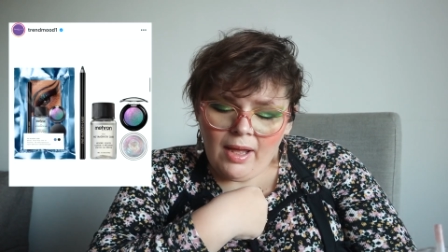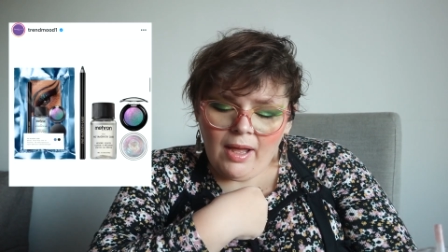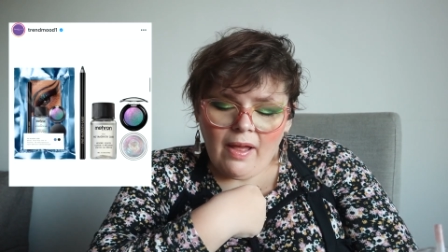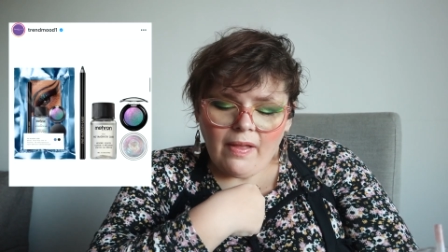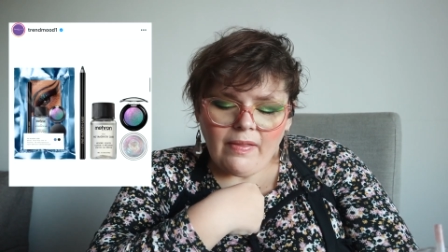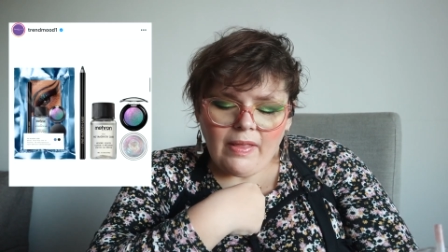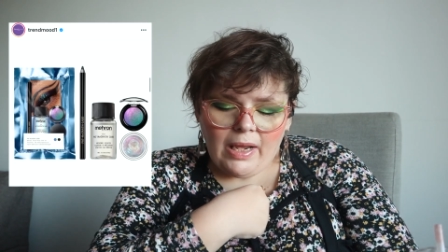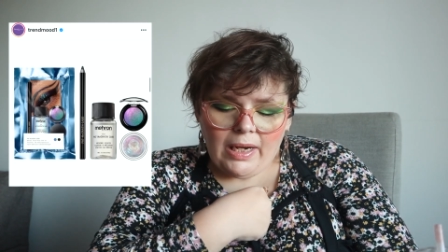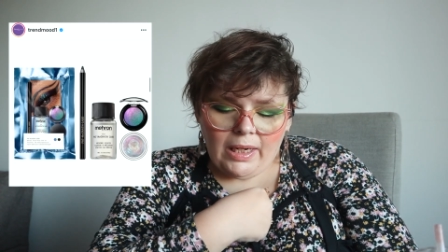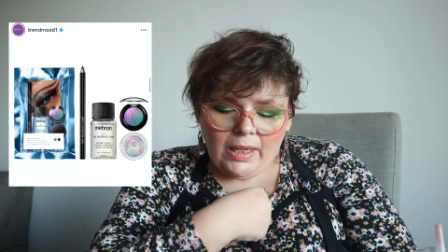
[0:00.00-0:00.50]

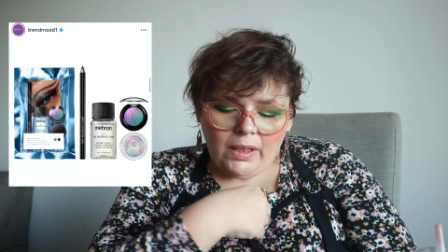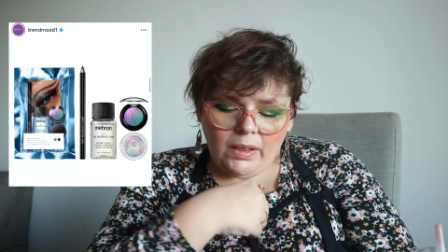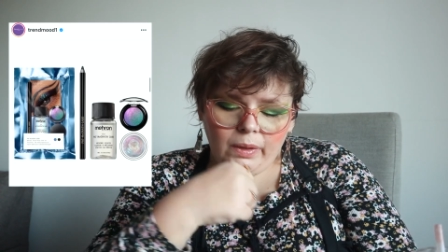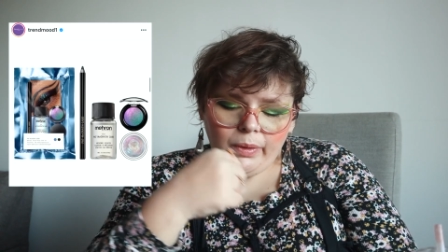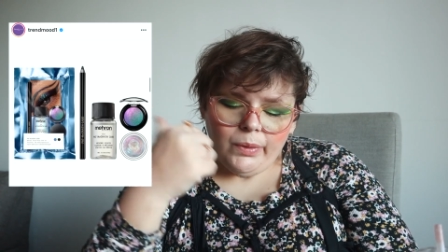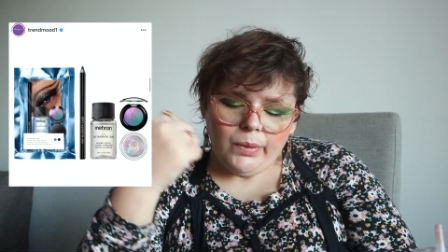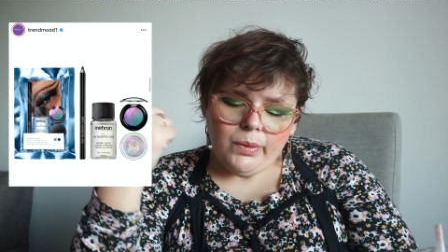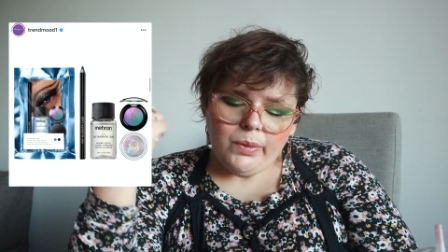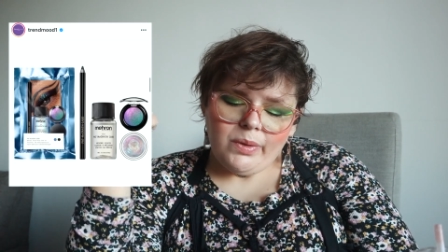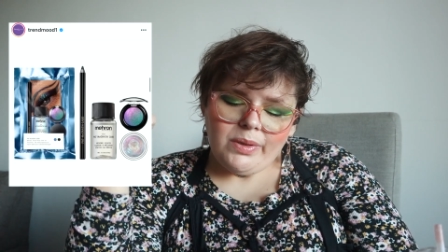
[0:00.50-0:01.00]
that
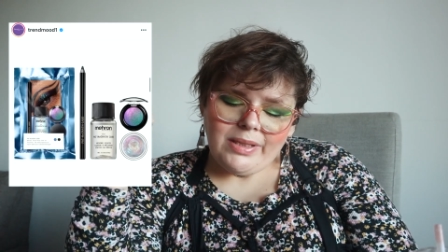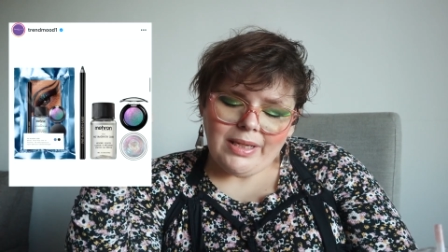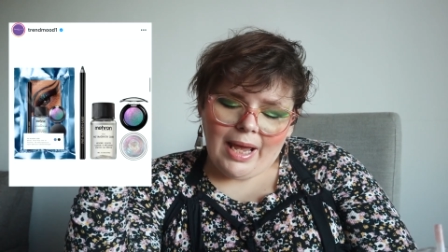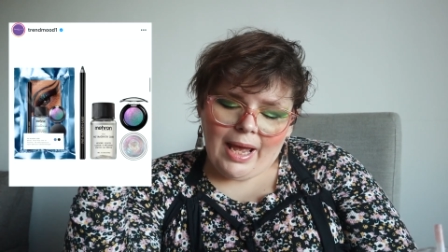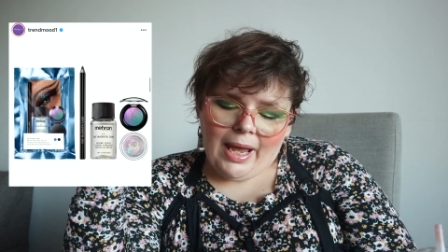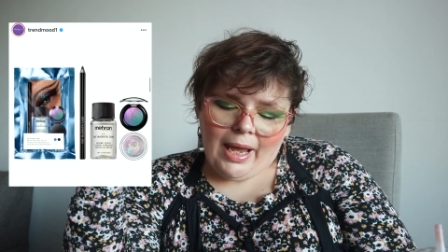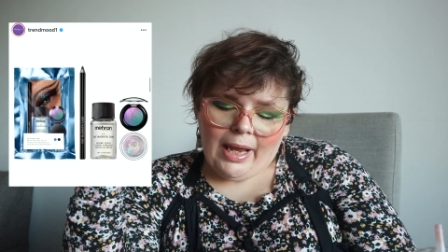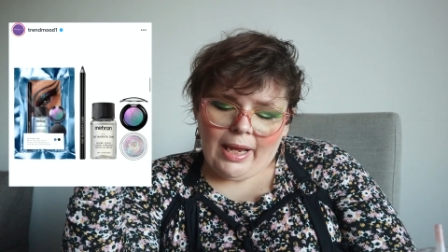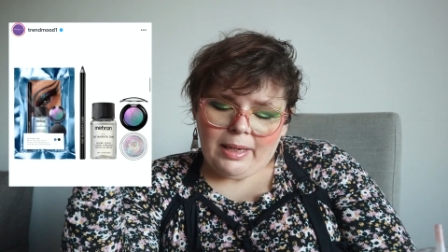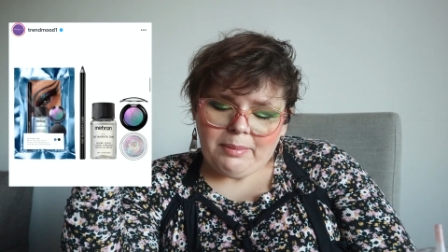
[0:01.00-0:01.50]
includes
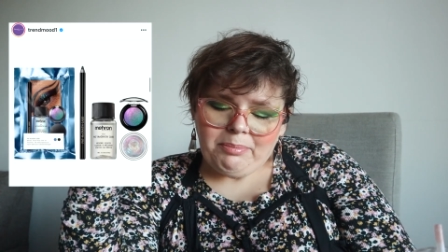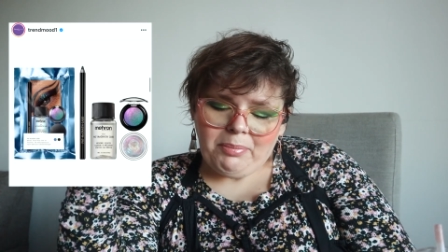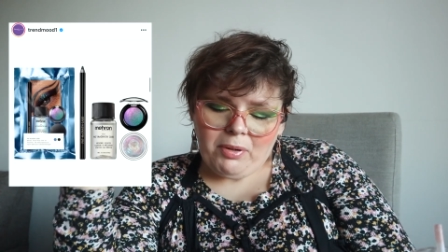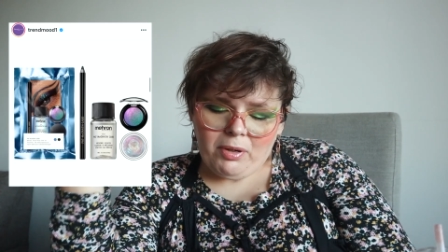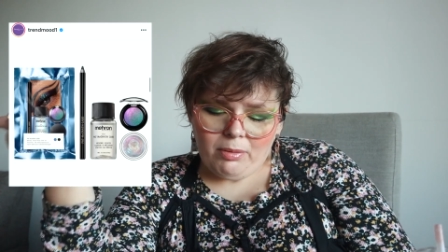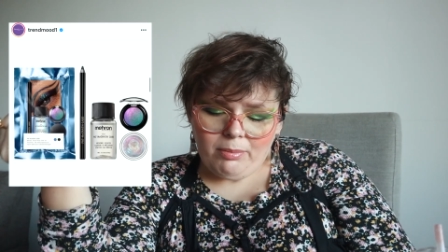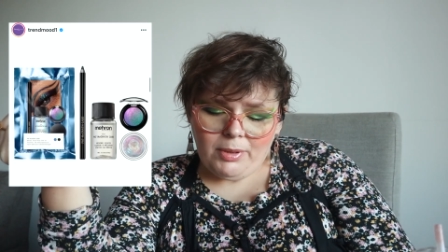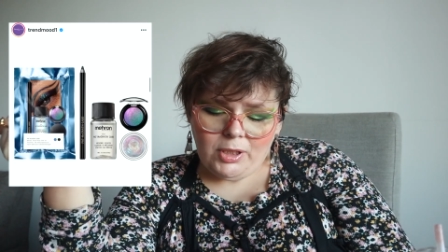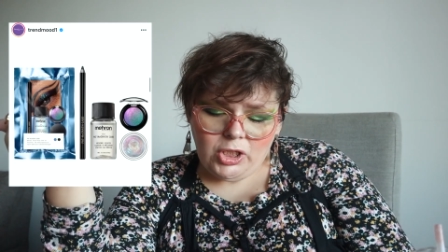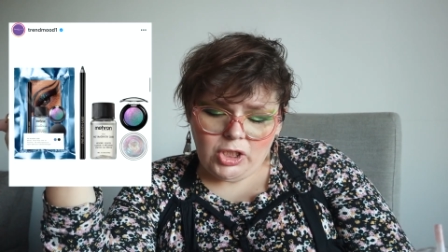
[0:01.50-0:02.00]
a
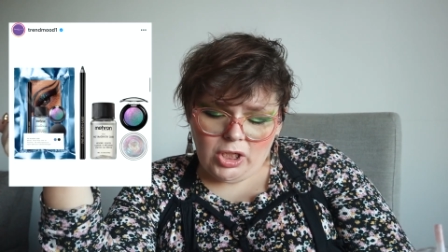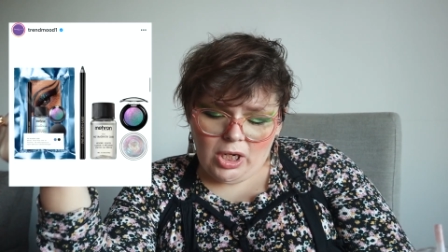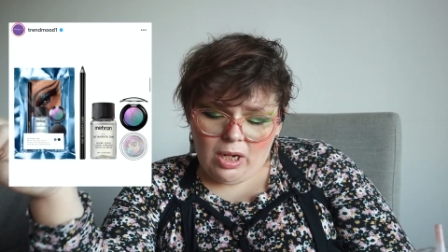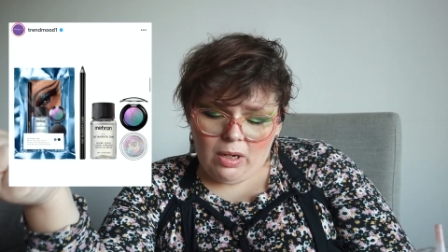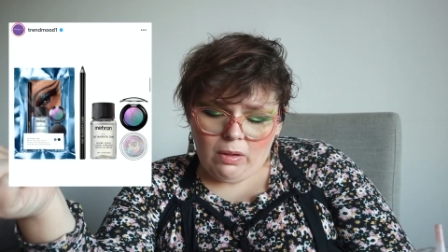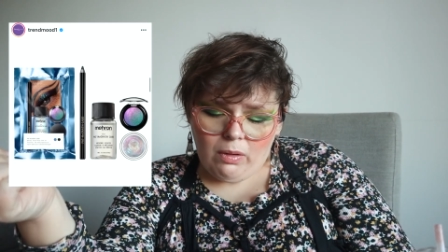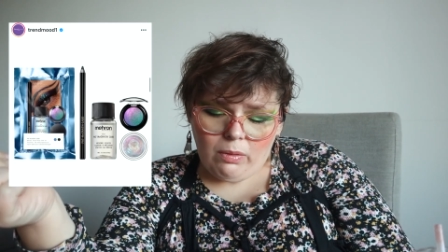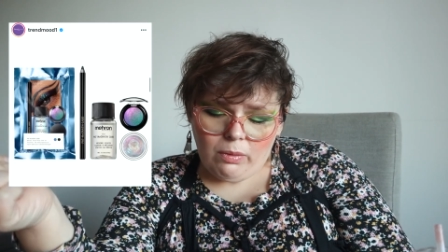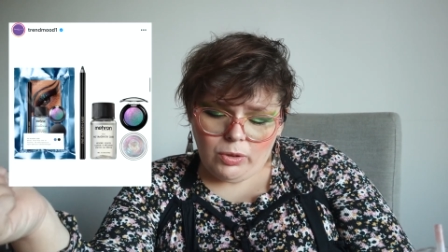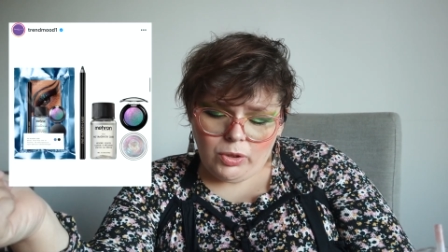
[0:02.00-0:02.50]

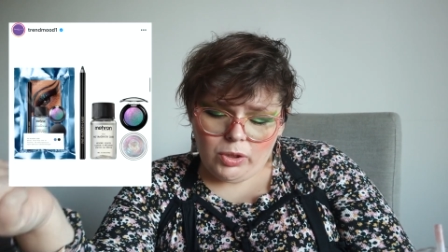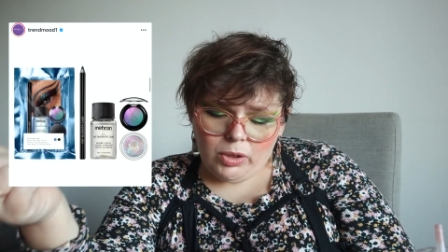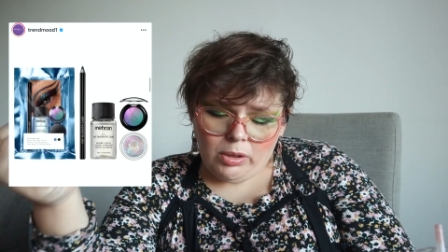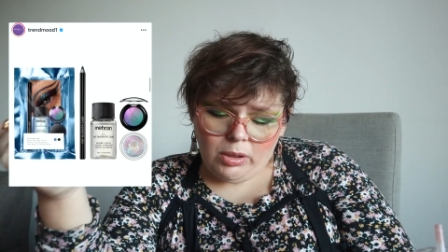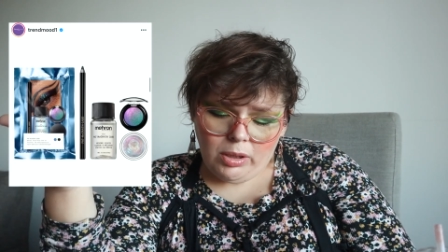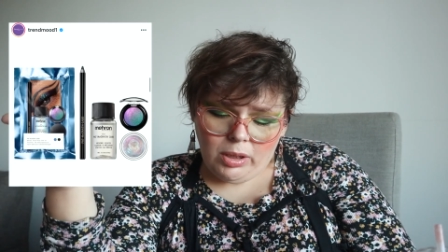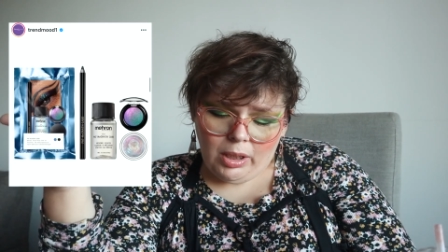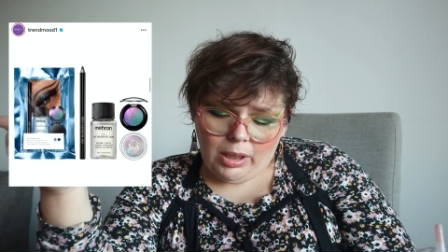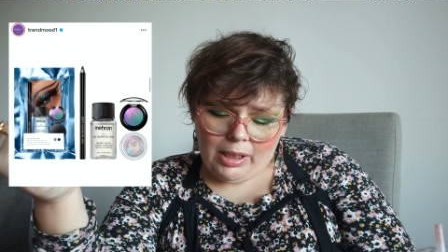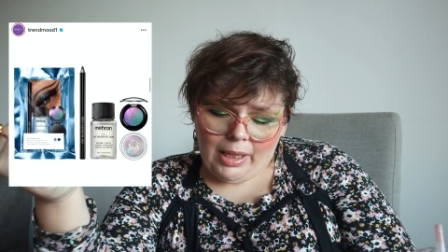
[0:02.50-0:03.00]
PermaGel
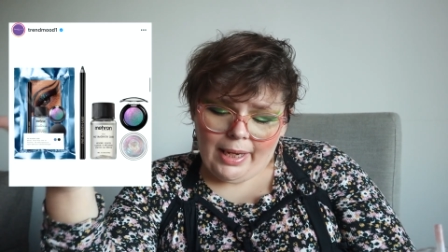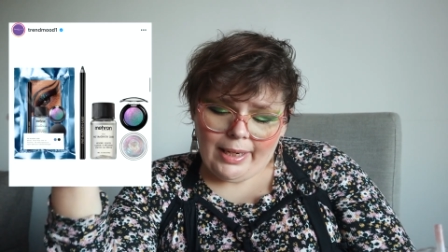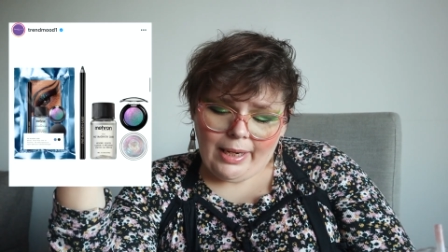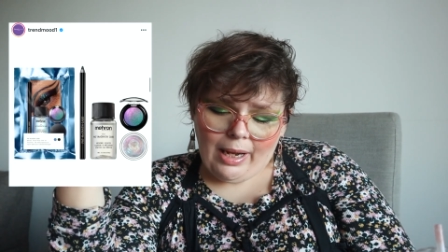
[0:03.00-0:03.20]
Ultra Glide